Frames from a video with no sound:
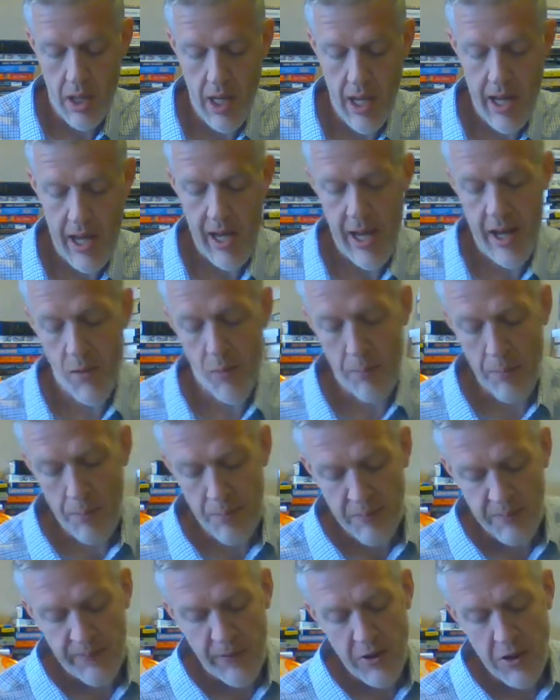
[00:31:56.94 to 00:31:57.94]
Uh,
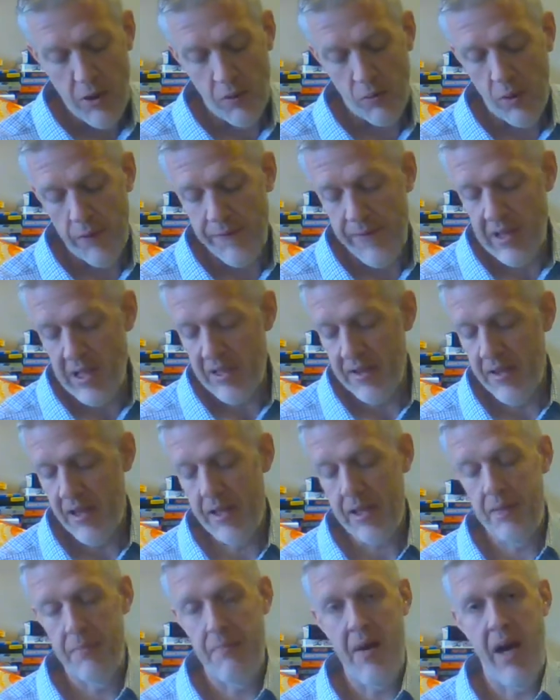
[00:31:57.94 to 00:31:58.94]
footnote one
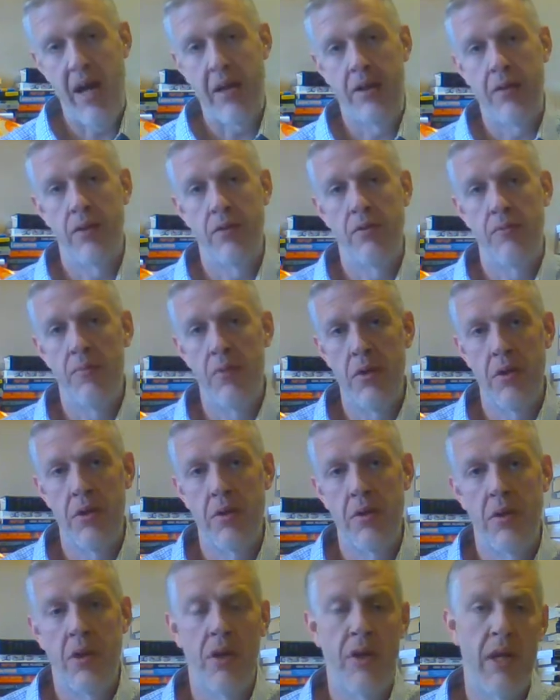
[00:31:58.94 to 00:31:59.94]
fifty-six, back to
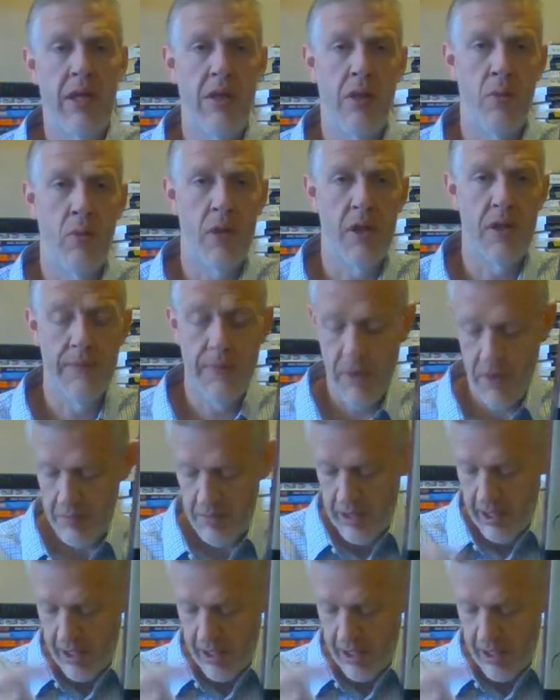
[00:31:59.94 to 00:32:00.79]
Mill, Collected Works, Volume